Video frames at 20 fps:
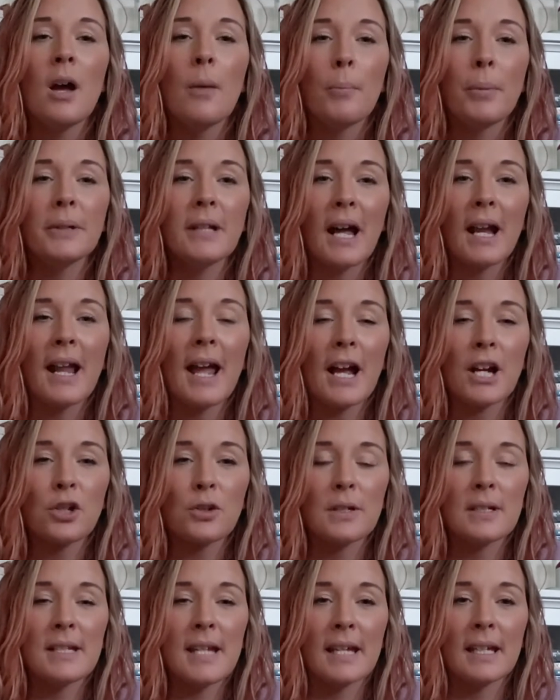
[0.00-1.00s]
but not
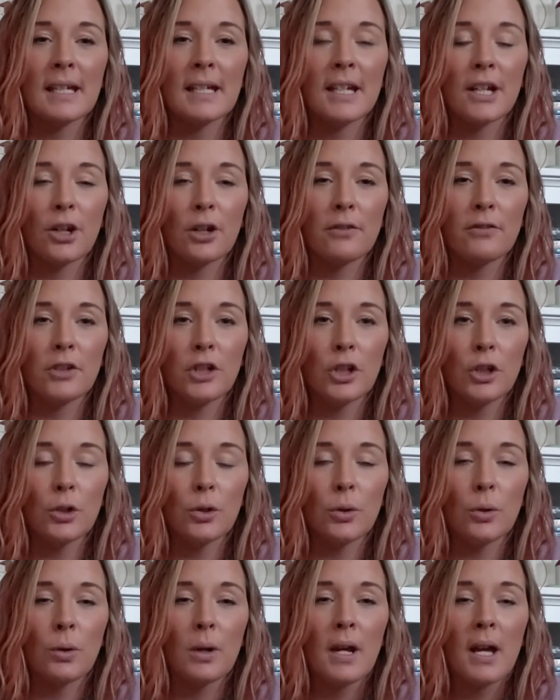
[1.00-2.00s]
actually taking care of you.